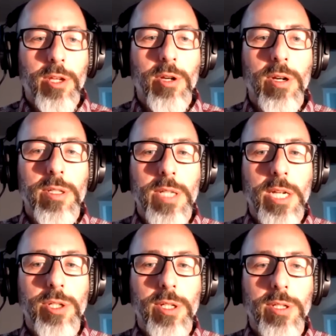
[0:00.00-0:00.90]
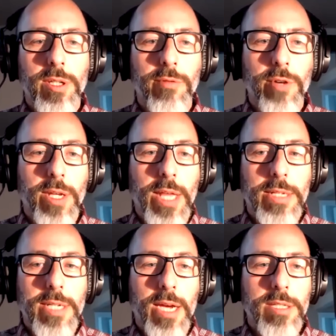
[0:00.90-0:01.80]
you're essentially delivering
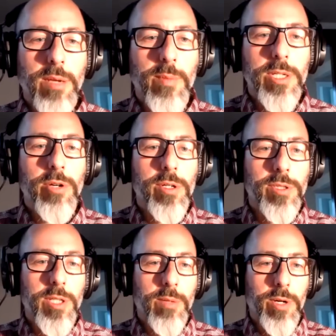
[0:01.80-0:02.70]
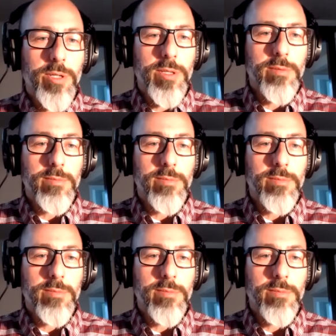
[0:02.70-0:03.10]
that toxic material to the person.